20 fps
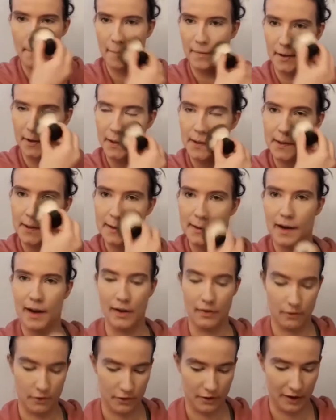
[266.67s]
I'm trying to stay
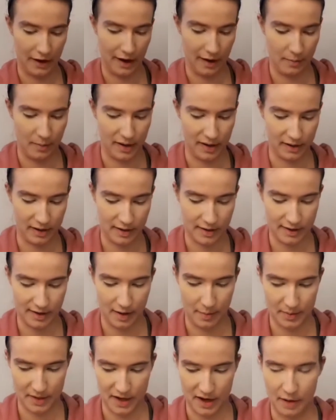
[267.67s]
in frame, but at the
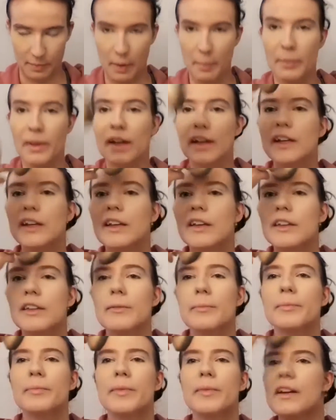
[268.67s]
same time I'm looking
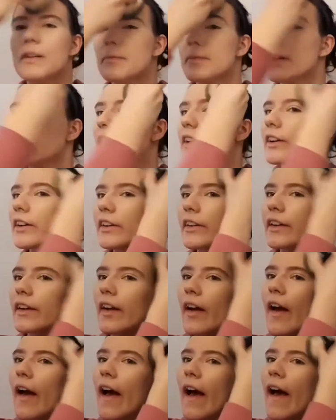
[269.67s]
in a big mirror
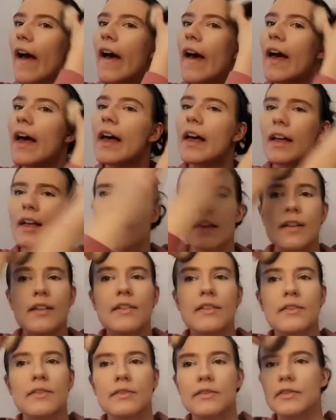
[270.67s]

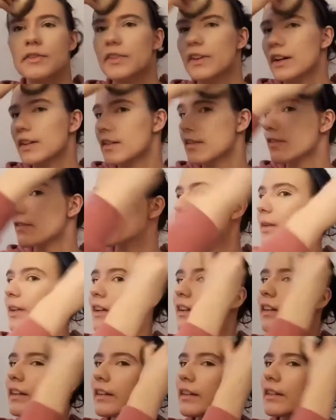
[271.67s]
in front of
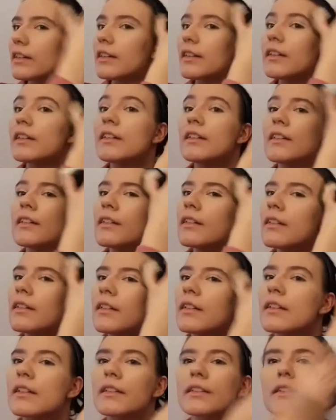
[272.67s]
me
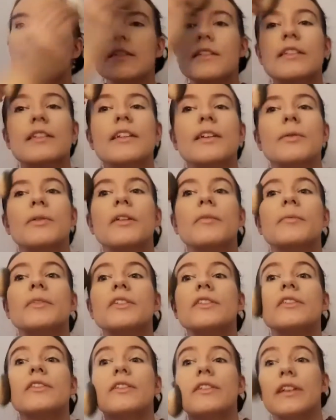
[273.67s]
to see what
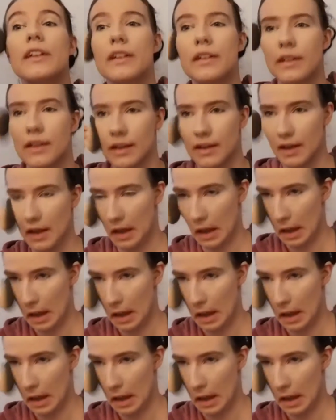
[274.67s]
I'm doing.